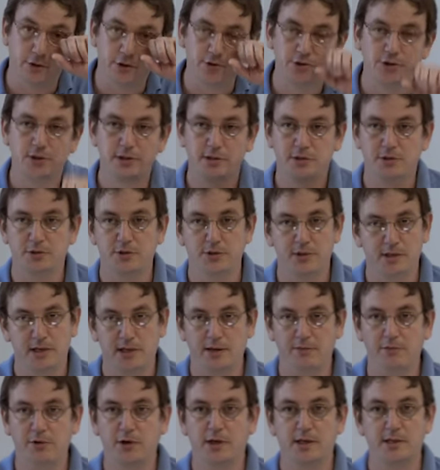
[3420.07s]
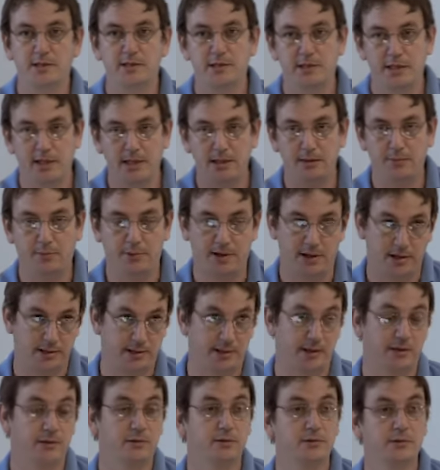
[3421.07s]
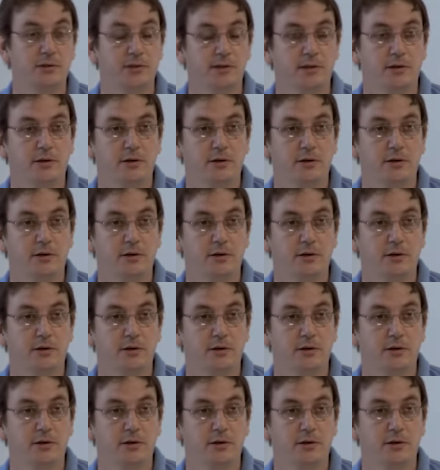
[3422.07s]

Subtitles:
not just to see if you can see the particles in